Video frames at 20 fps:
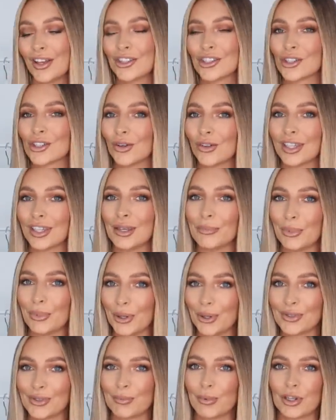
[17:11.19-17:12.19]
chunky
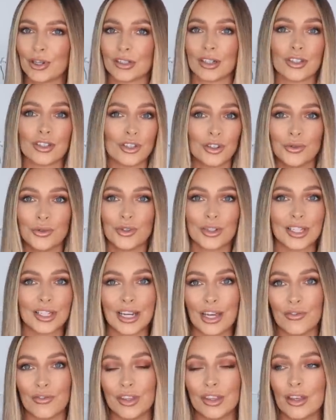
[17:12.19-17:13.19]
boots because I do just
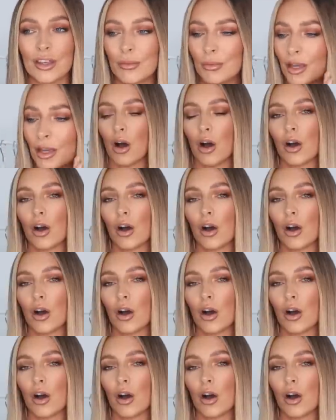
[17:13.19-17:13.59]
live in them.